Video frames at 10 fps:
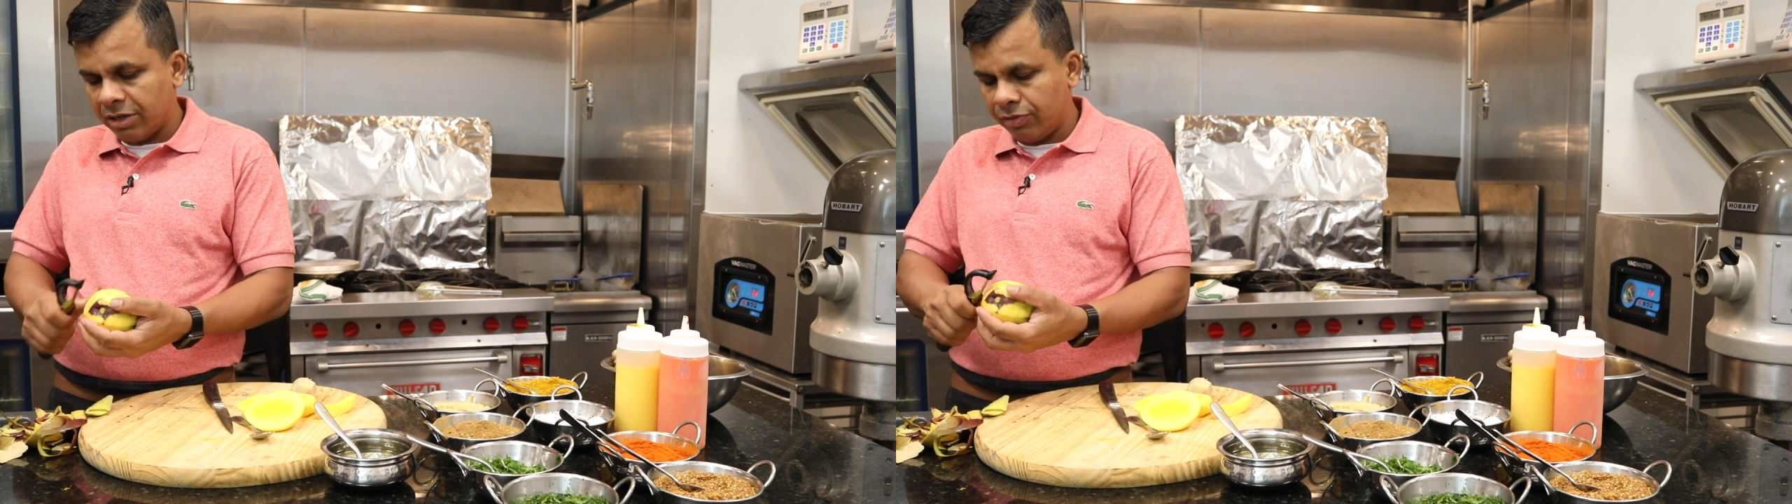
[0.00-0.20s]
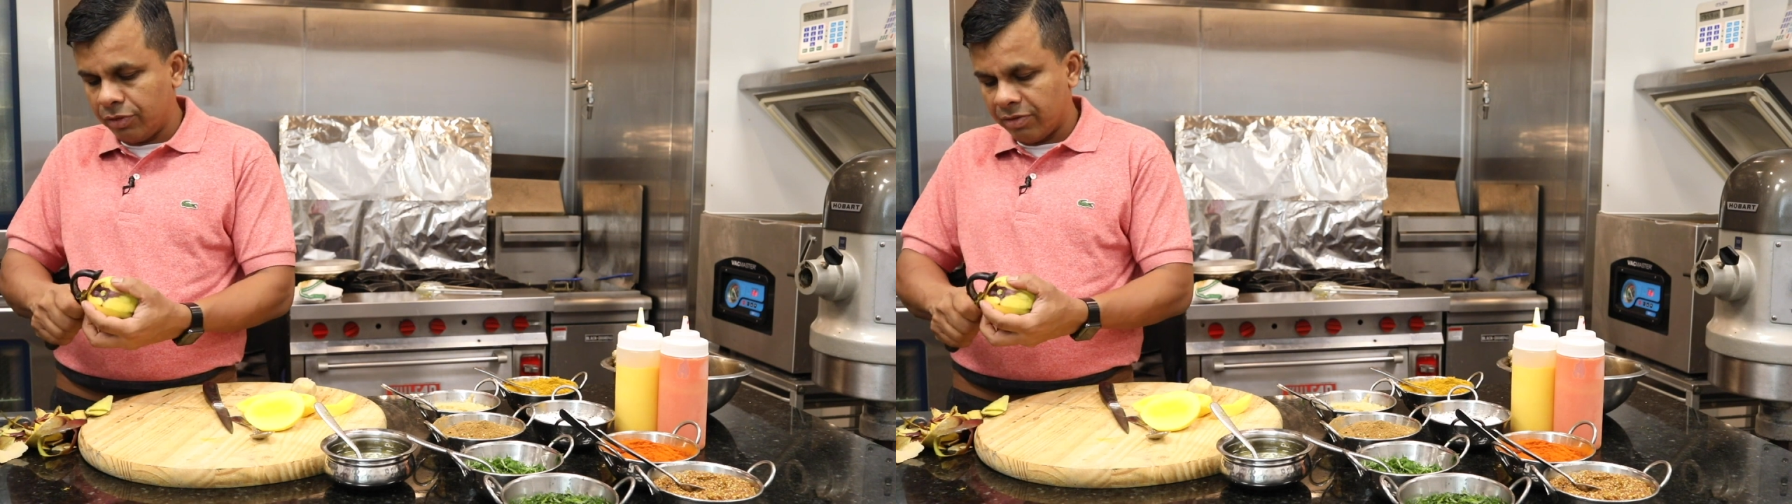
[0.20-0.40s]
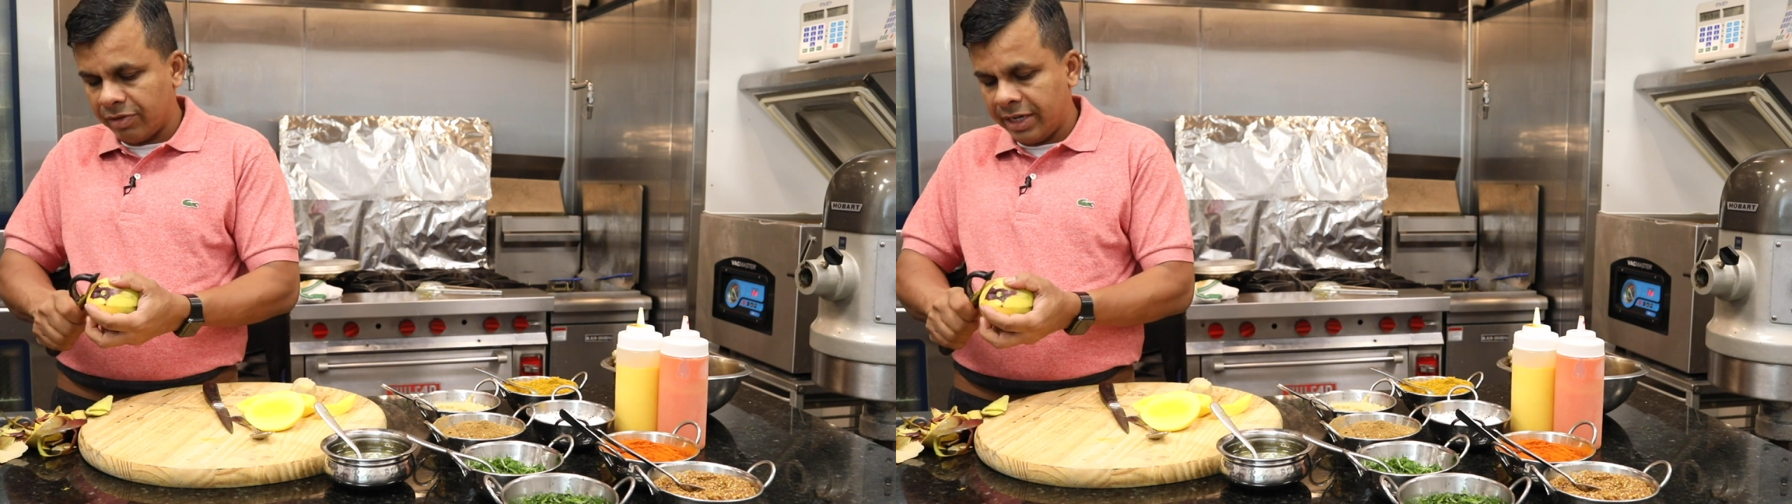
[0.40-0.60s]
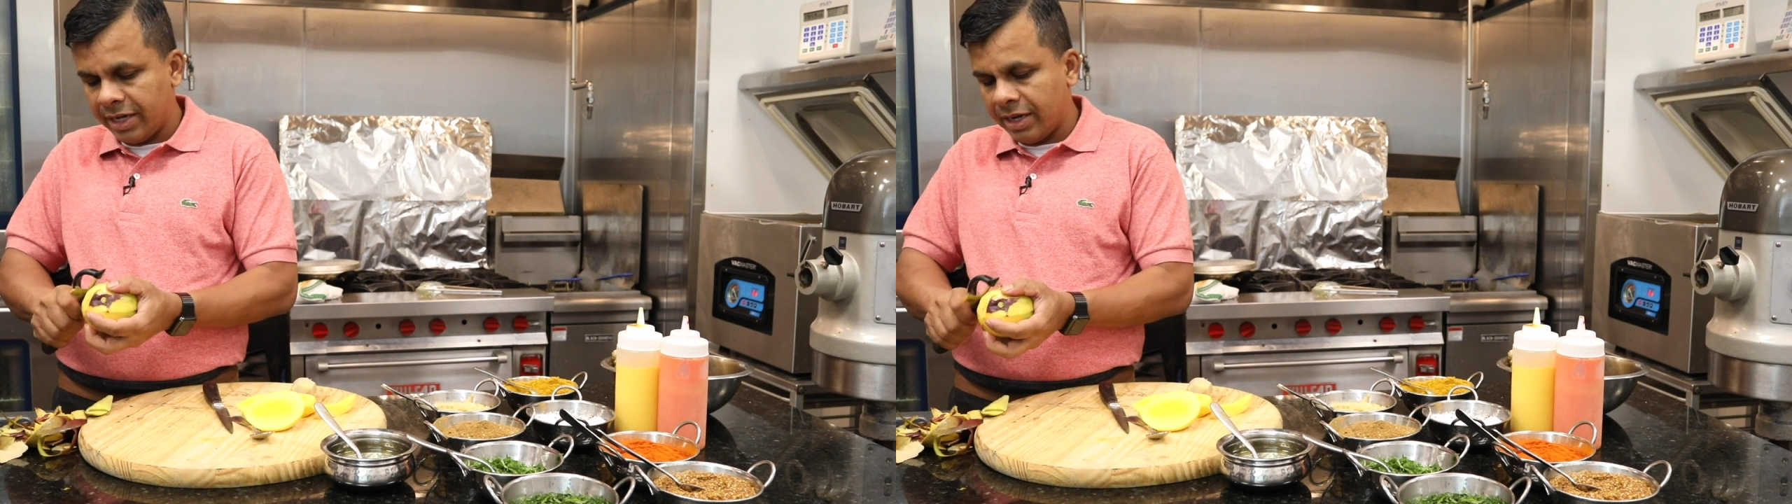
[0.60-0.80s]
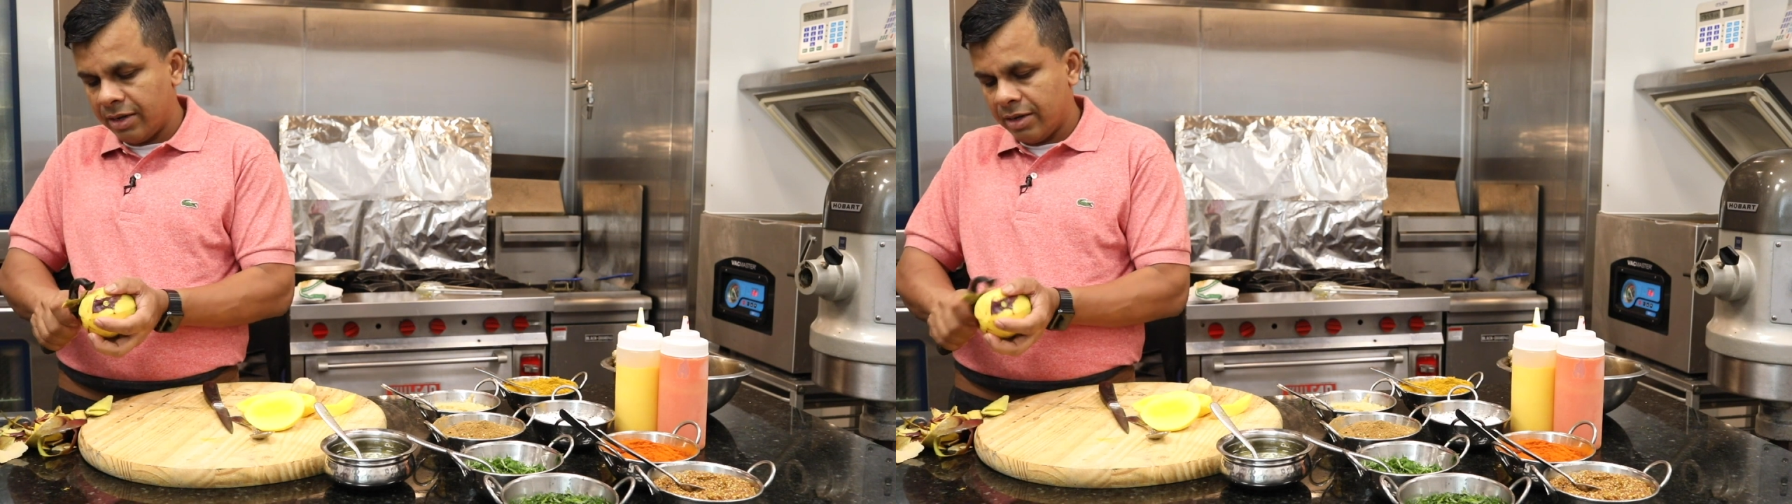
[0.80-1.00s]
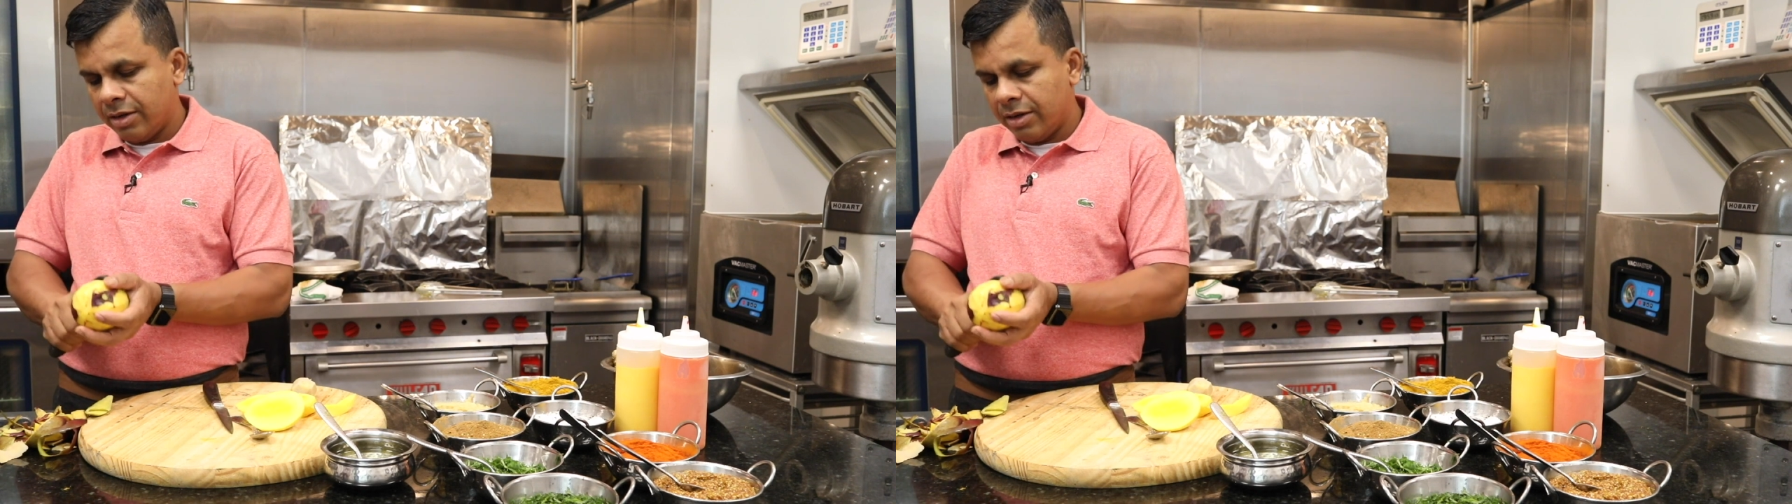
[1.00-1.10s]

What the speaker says: fruit of India,